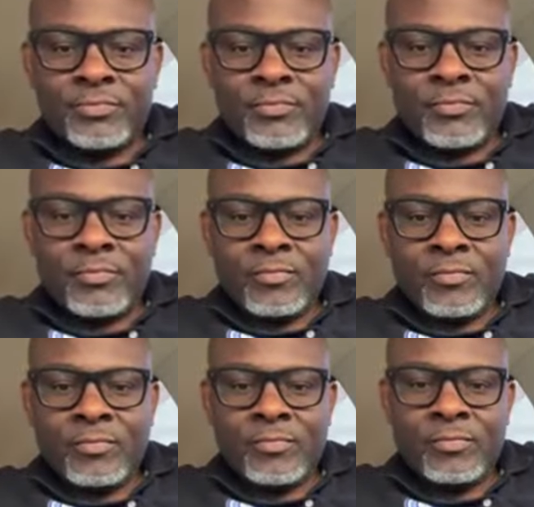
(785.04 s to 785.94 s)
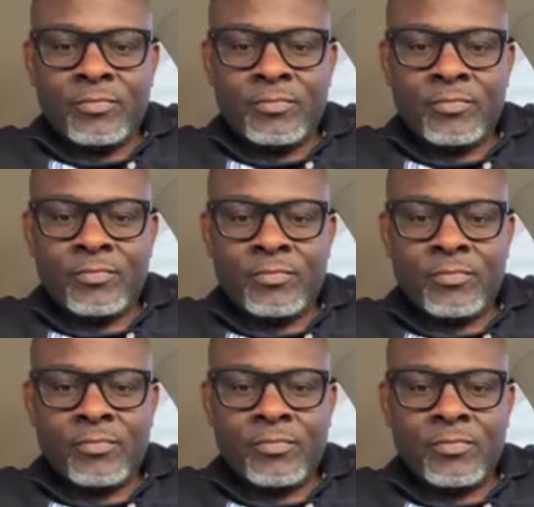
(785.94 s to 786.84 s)

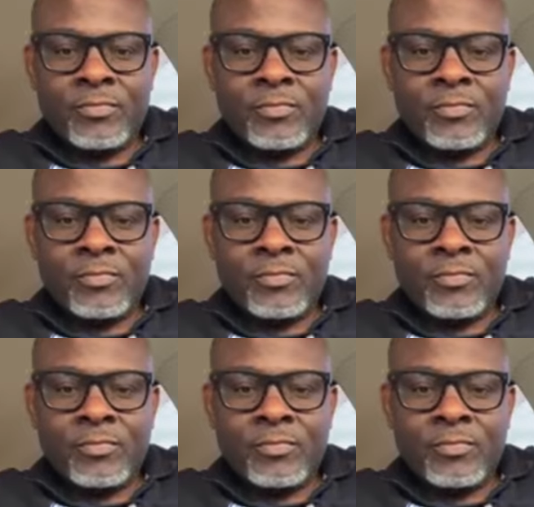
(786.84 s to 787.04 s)
Nobody speaks.